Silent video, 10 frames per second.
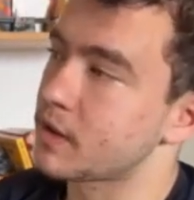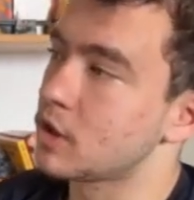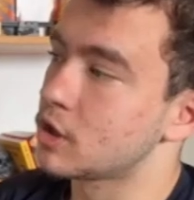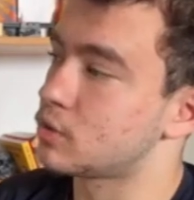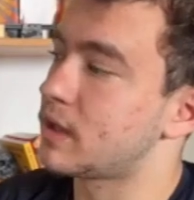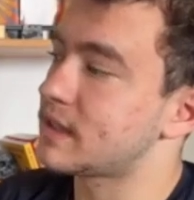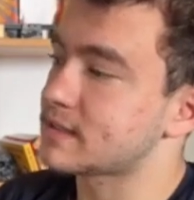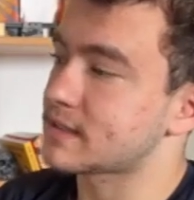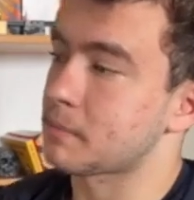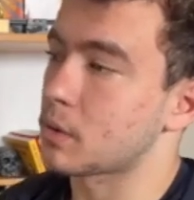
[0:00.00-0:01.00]
So that is
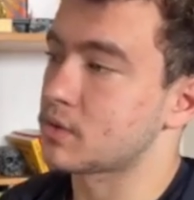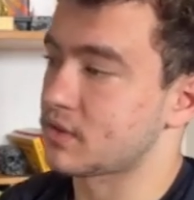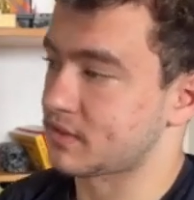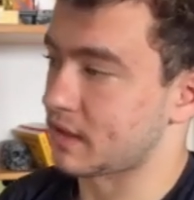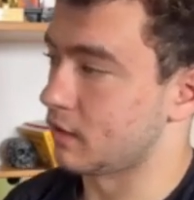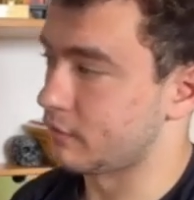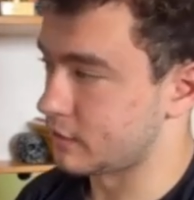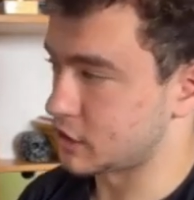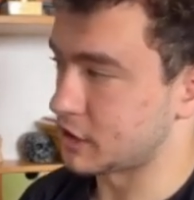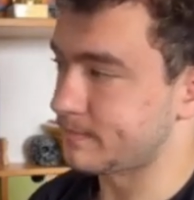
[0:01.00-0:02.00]
about tunnel vision.
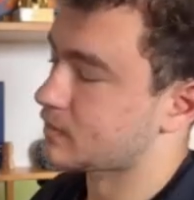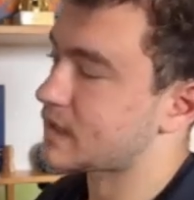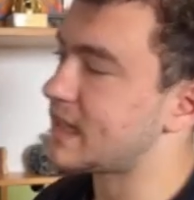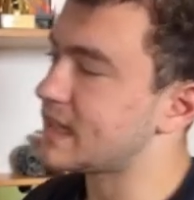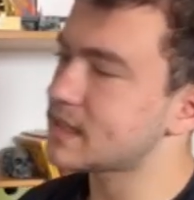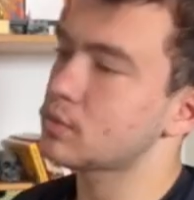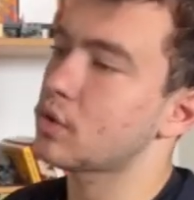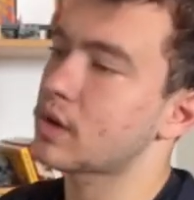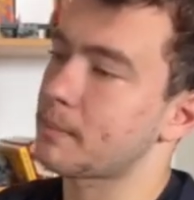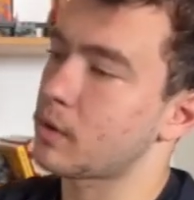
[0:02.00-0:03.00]
Let's now talk
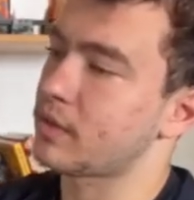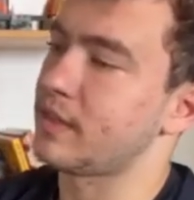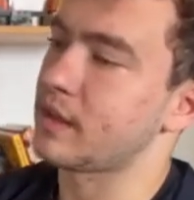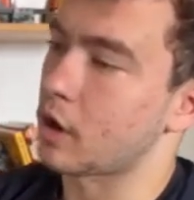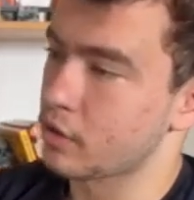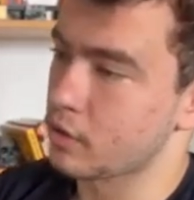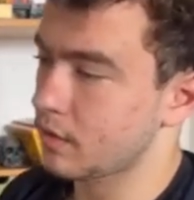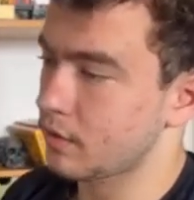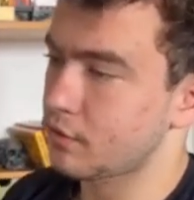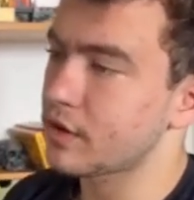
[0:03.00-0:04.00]
about the other
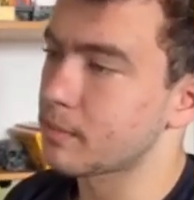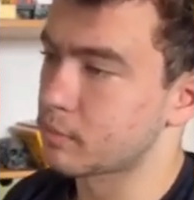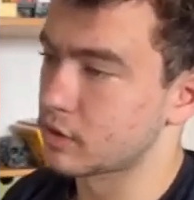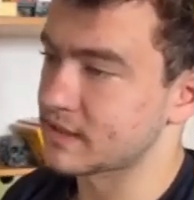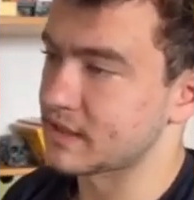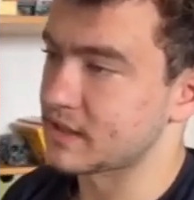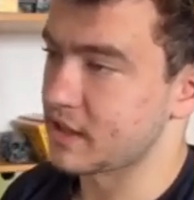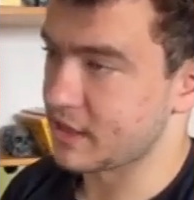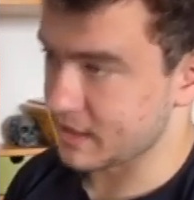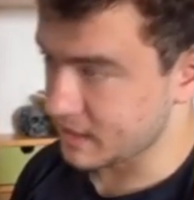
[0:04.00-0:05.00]
very important
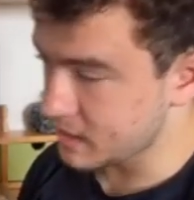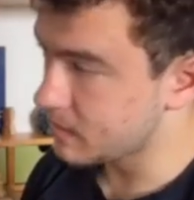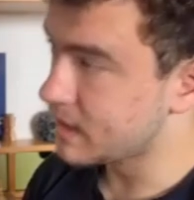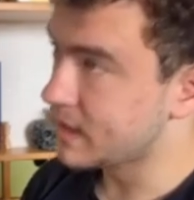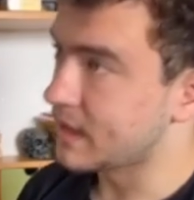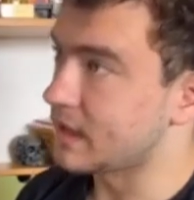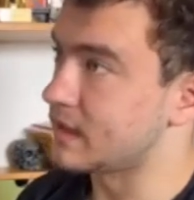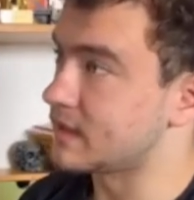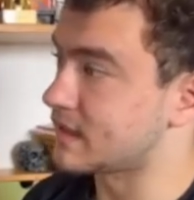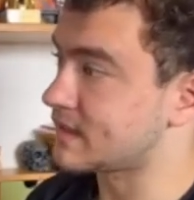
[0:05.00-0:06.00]
thing in these
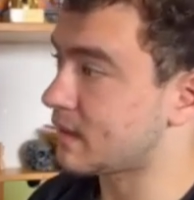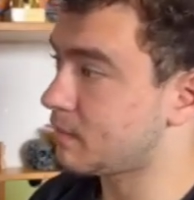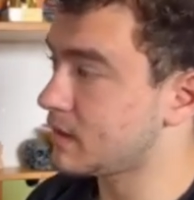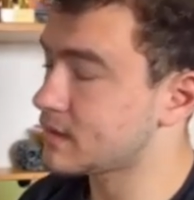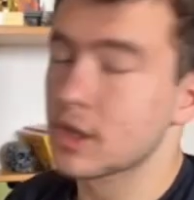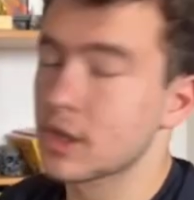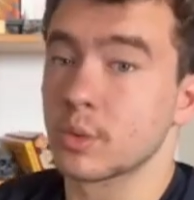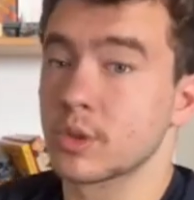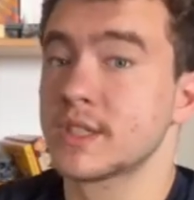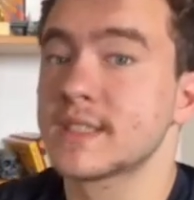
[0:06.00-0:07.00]
examples, which
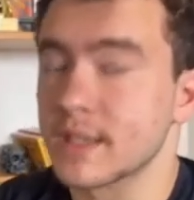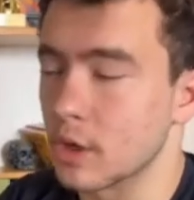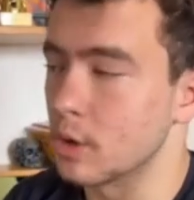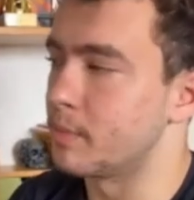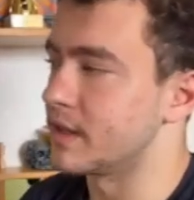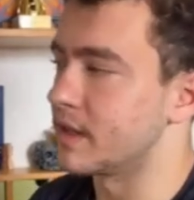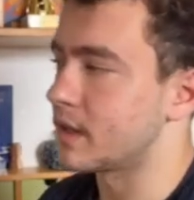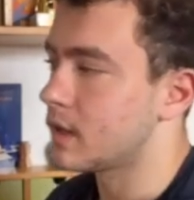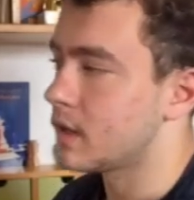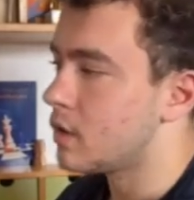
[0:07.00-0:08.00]
is the opening.
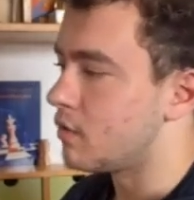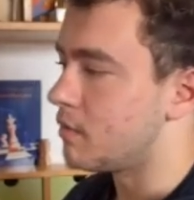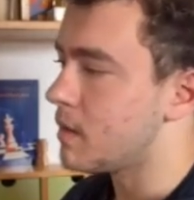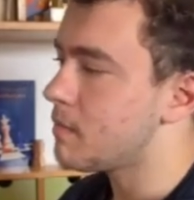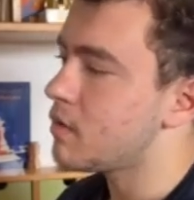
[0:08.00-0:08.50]
Remember